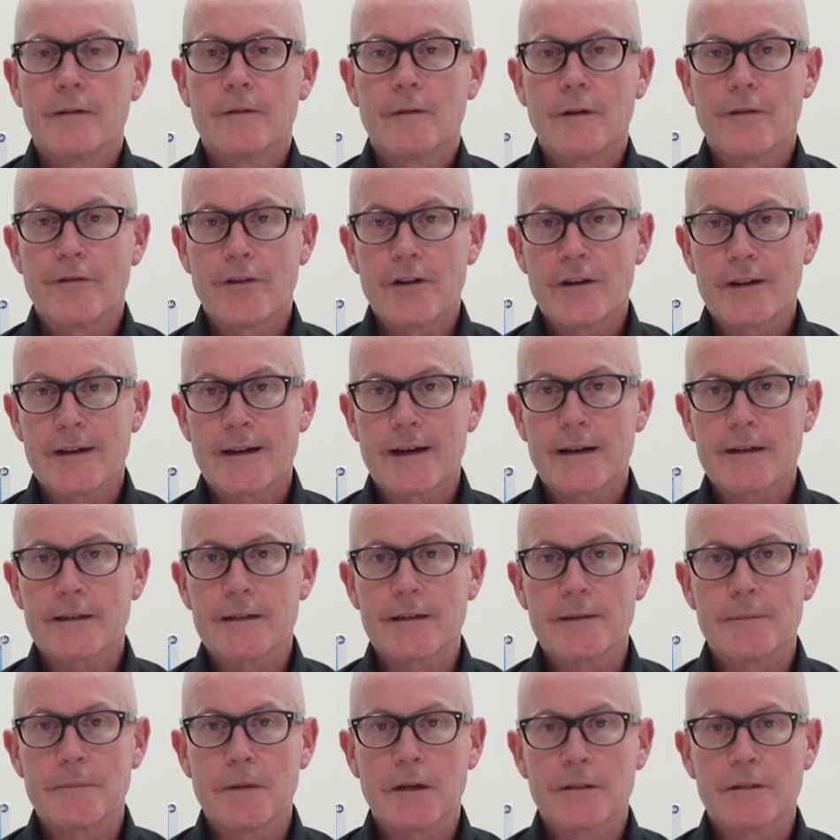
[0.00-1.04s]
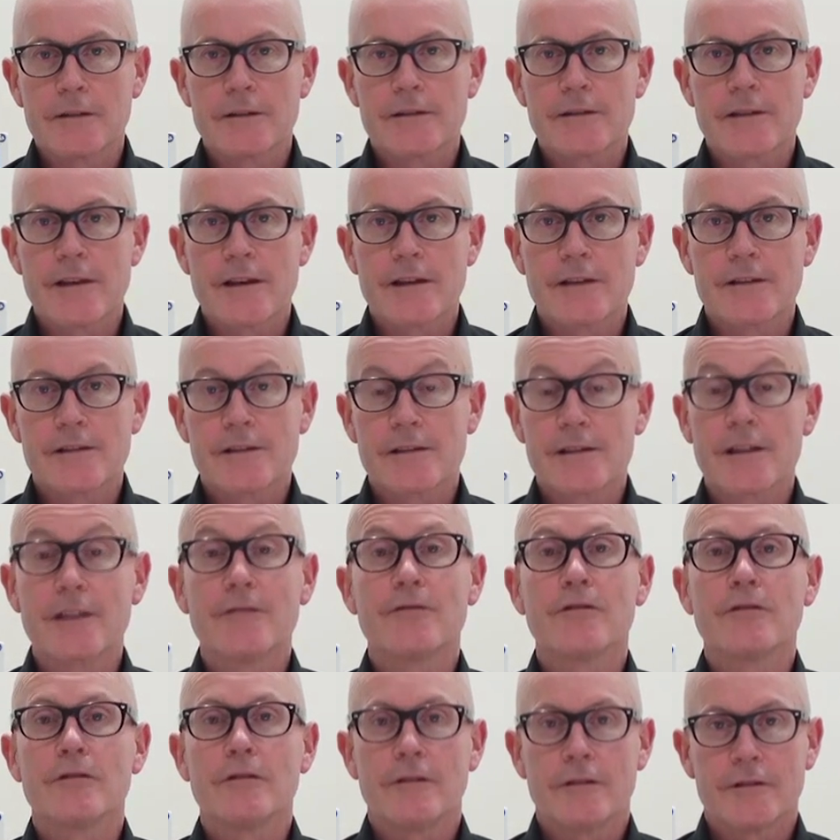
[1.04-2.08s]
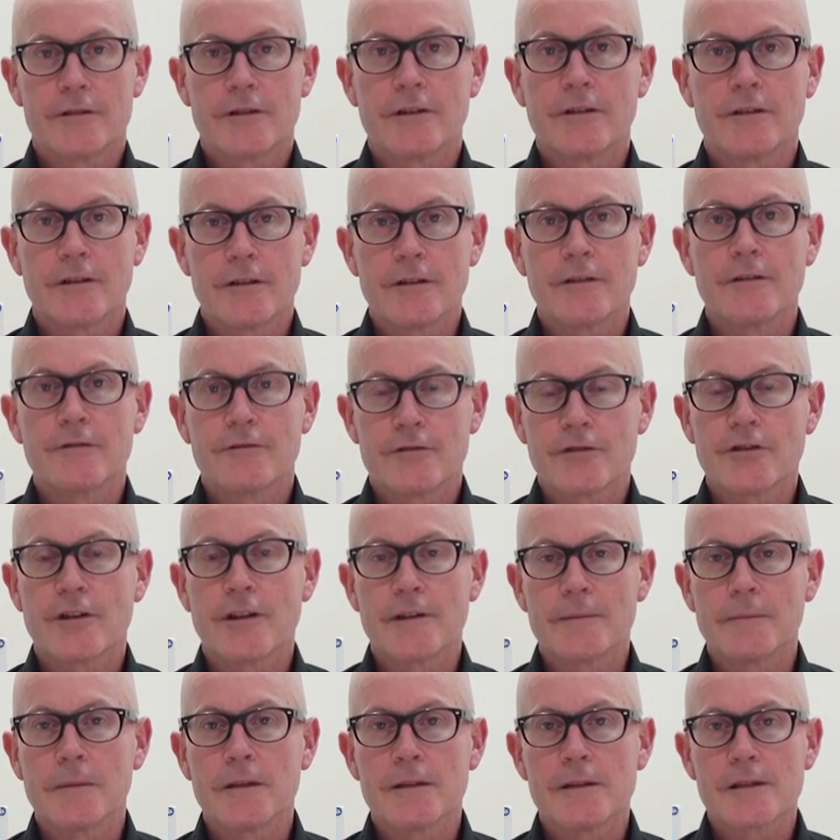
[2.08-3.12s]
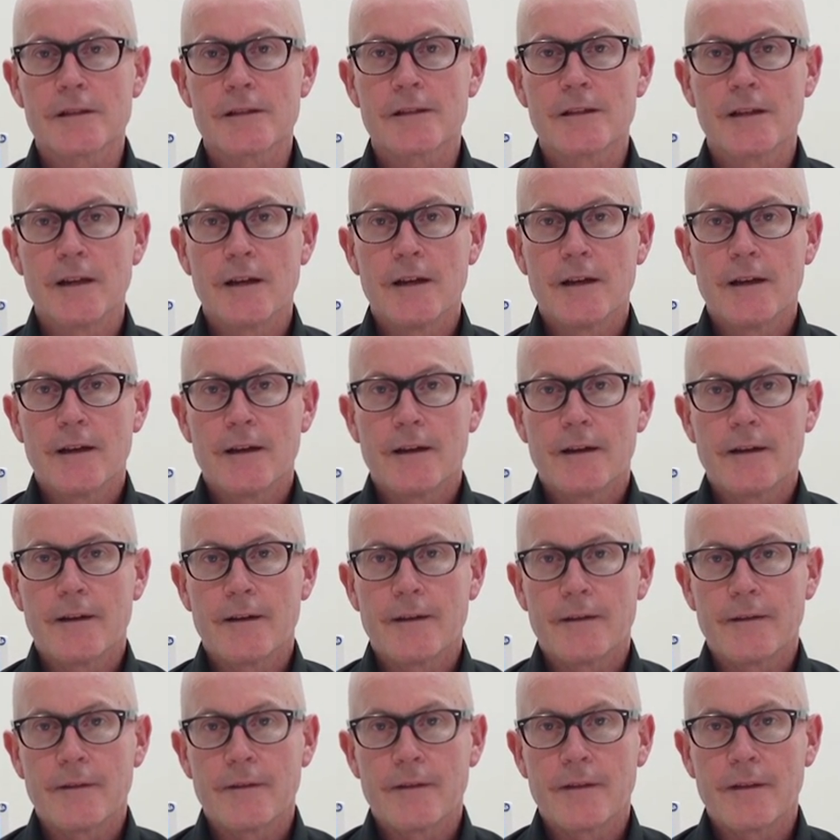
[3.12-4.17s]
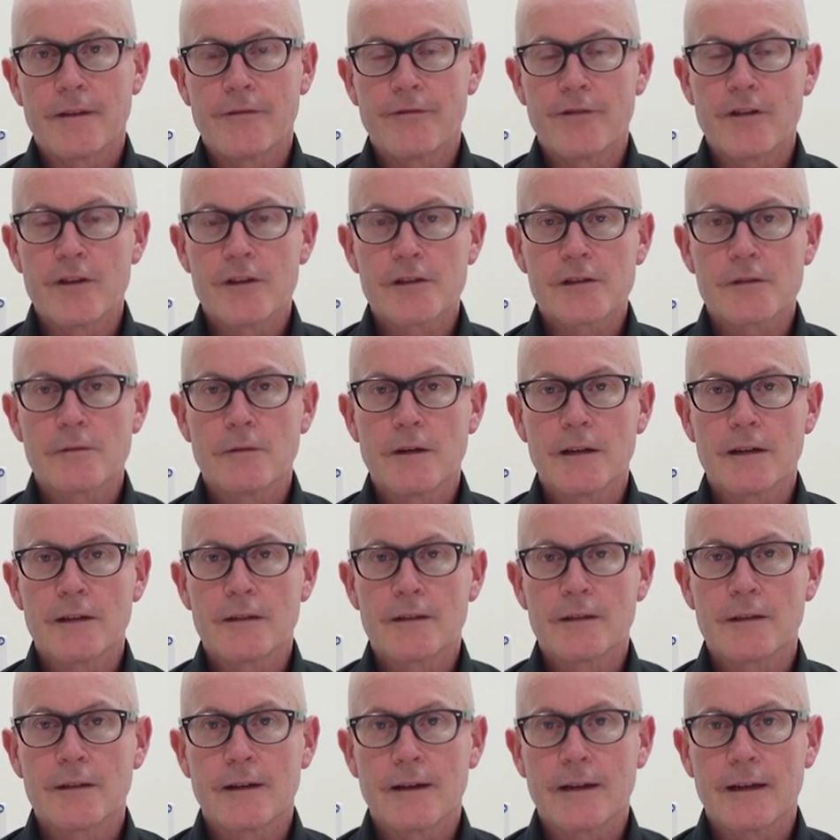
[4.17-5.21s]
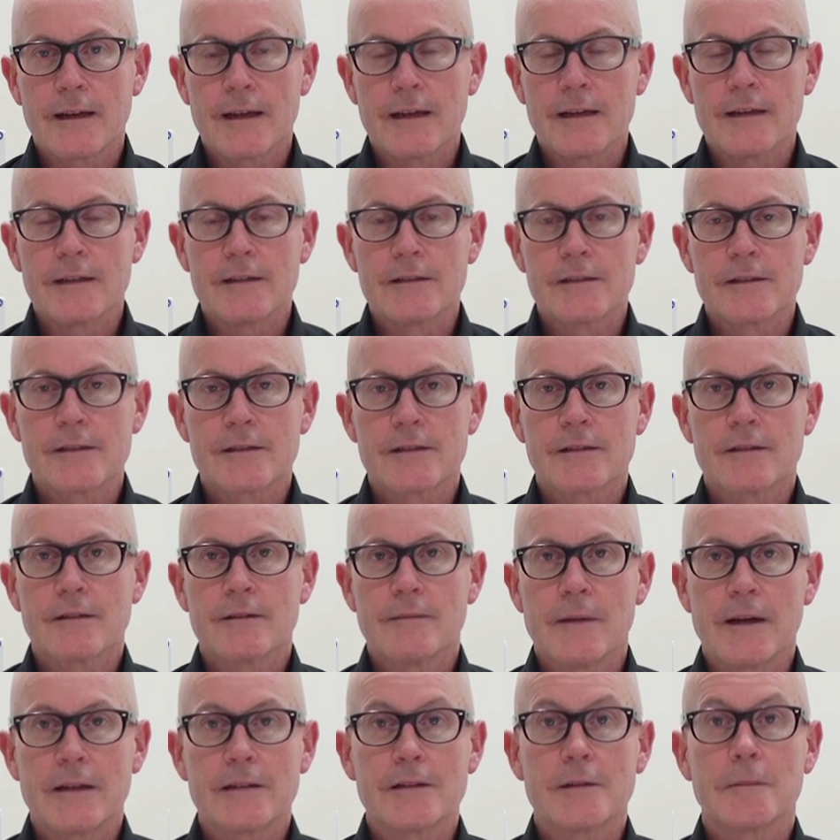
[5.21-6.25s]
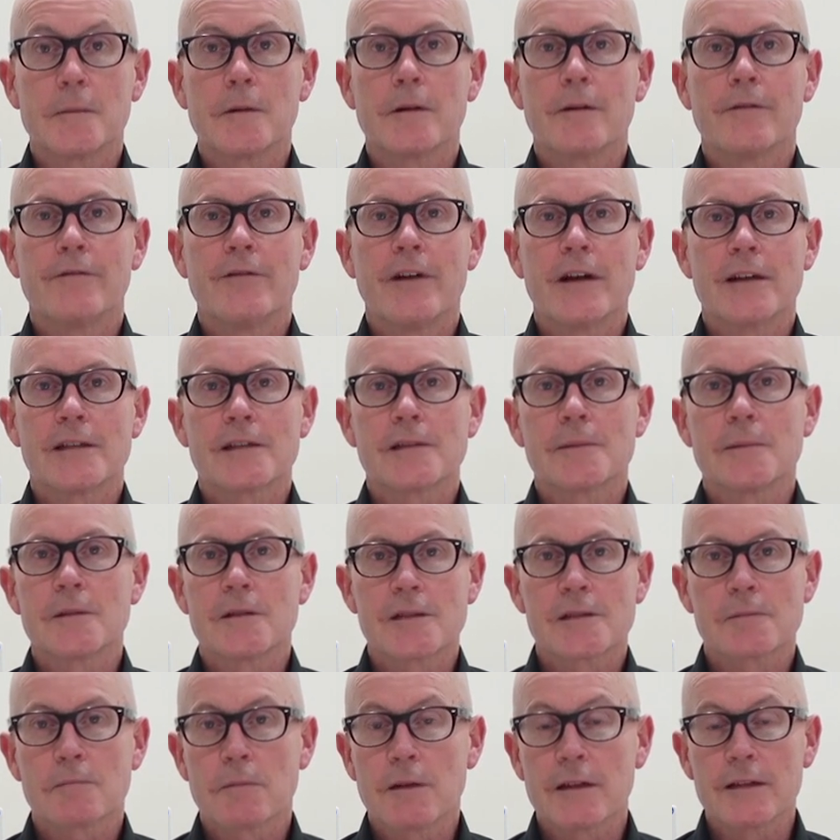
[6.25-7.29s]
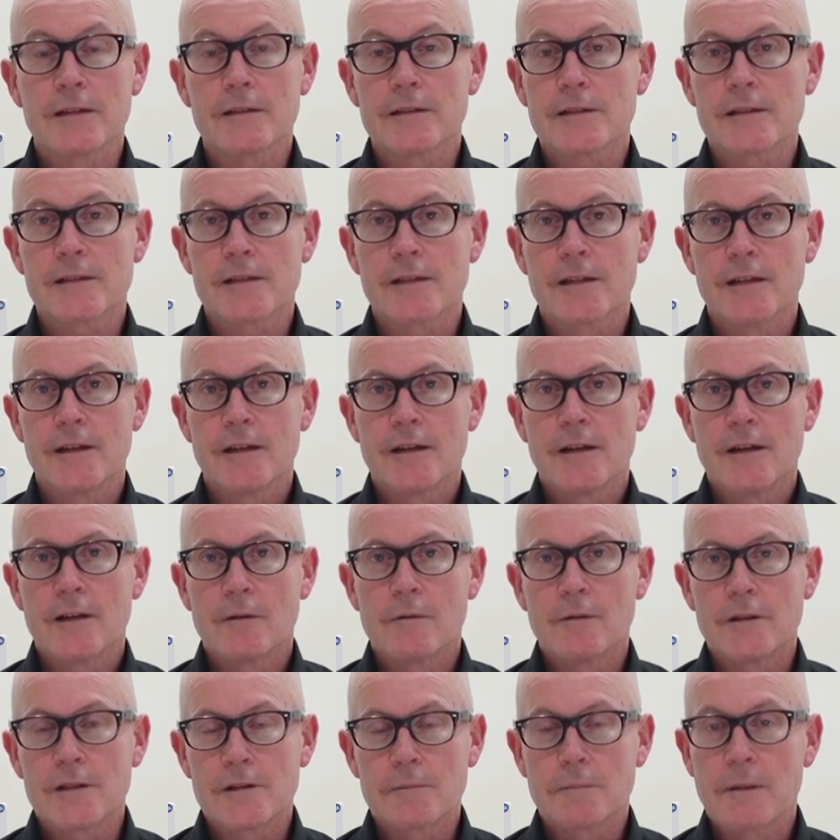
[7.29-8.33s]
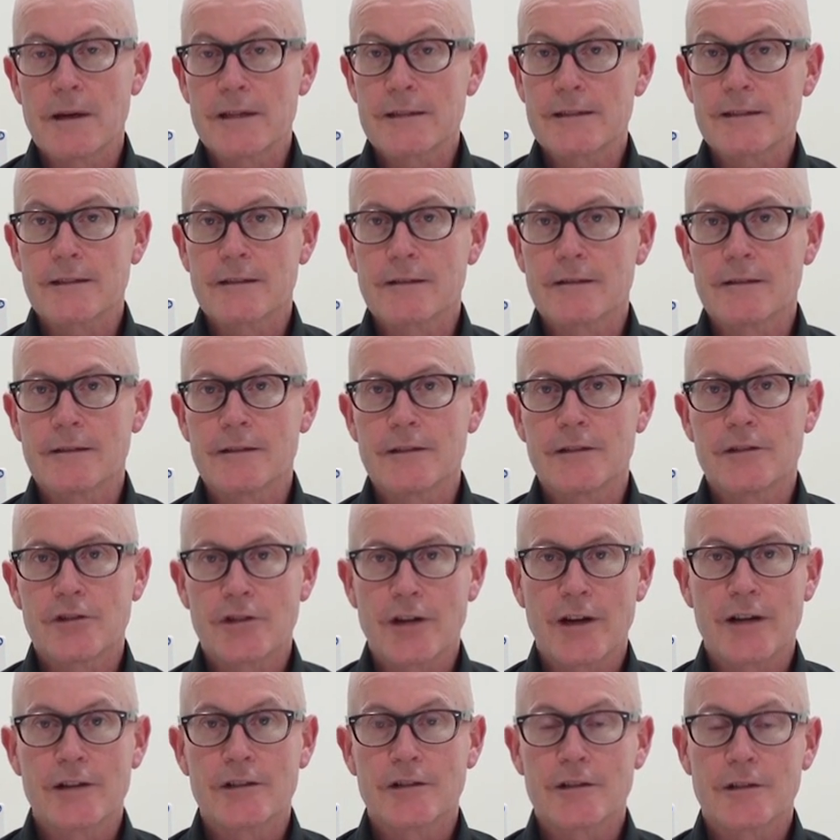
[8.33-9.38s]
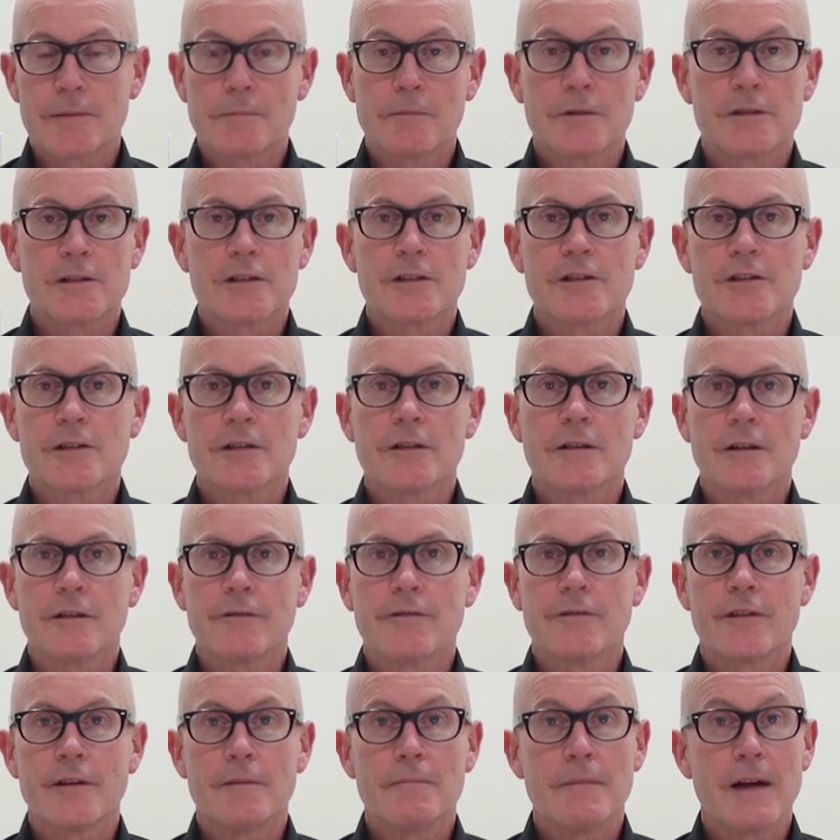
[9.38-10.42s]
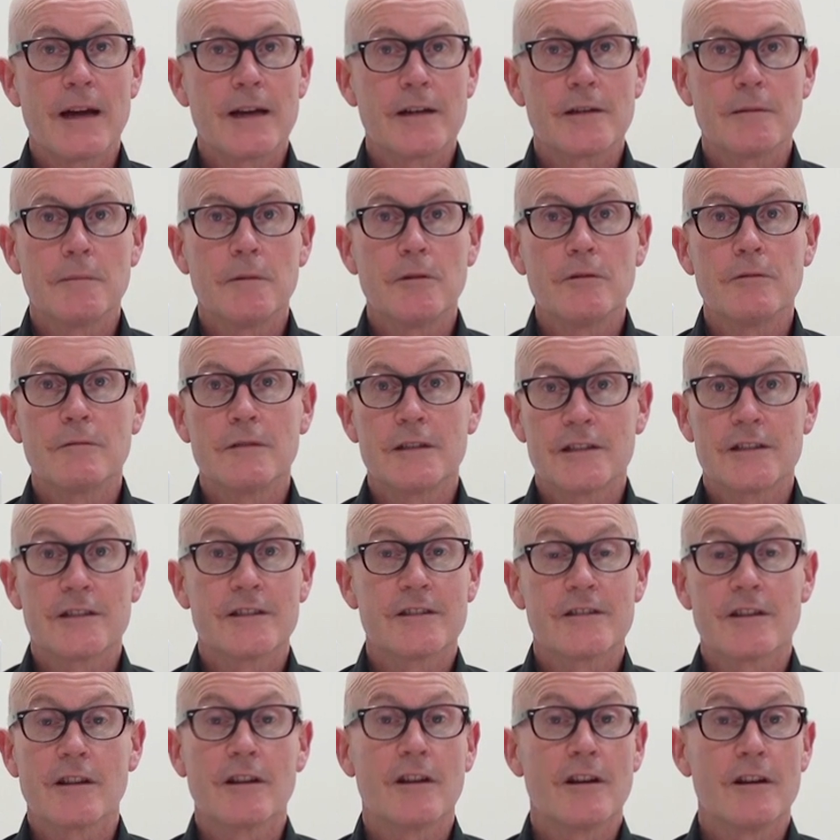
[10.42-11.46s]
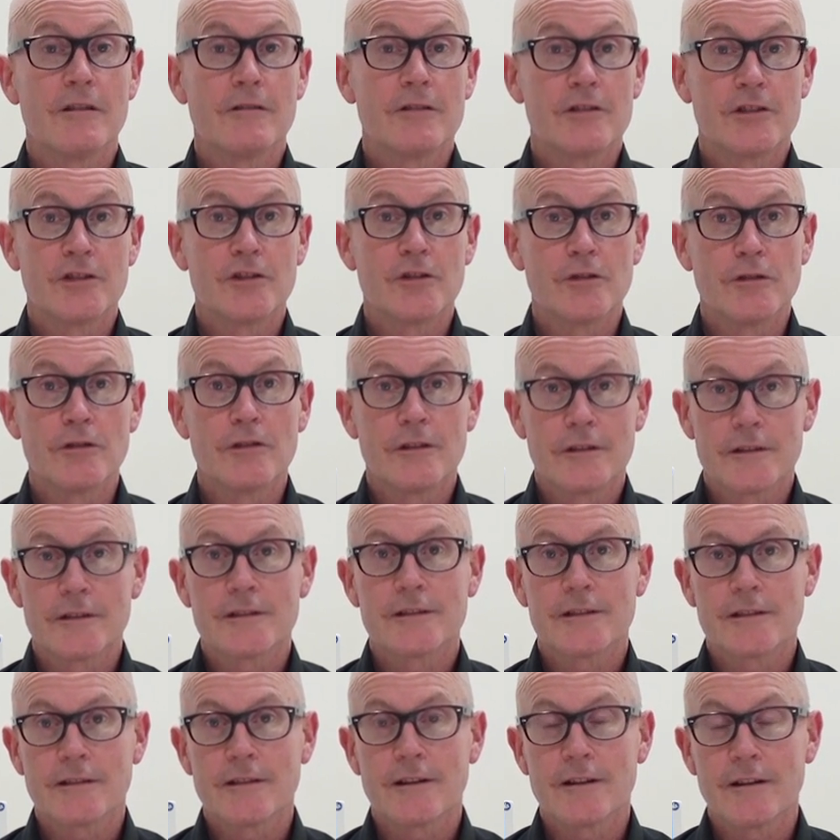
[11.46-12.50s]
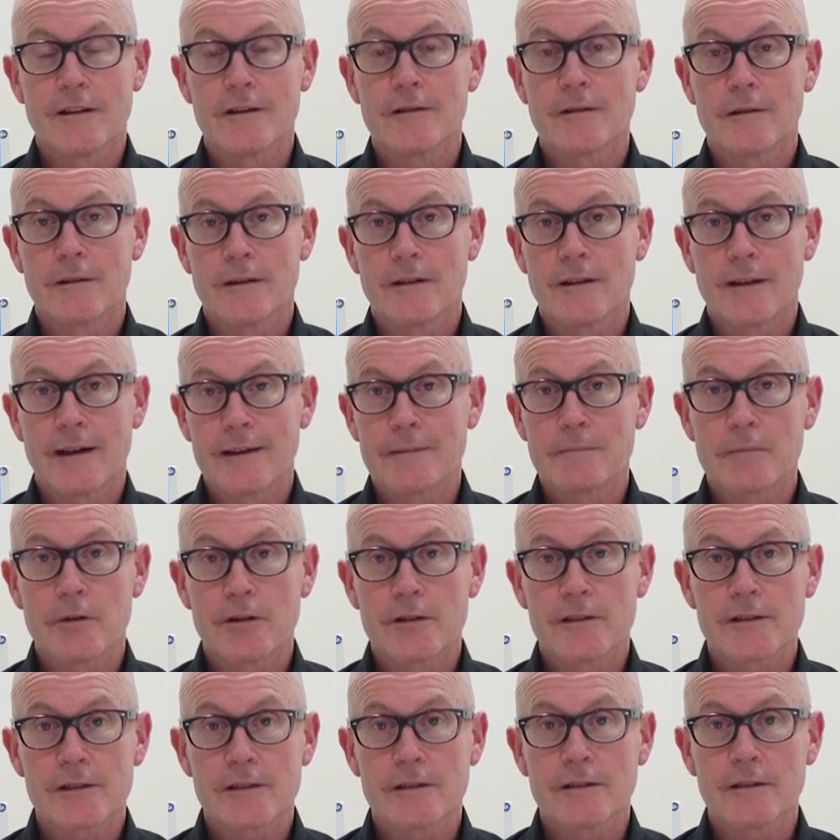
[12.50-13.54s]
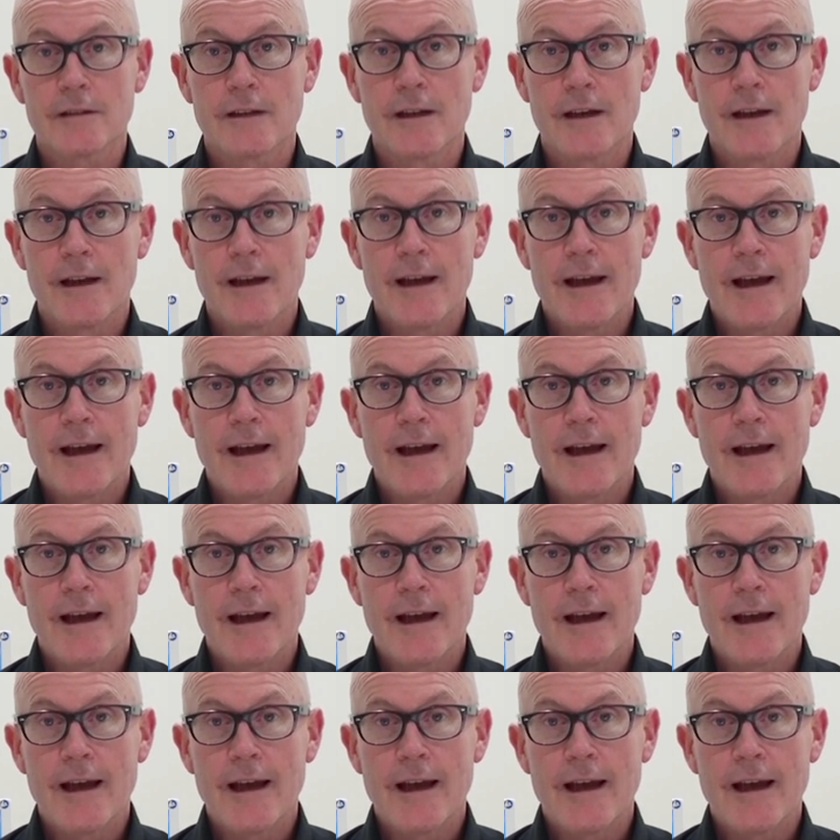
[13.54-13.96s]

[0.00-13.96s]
We're very lucky because there's several alternative treatments. The first one is mandibular advancement splints, which basically change the position of the mandible, which is the lower jaw to the lay person.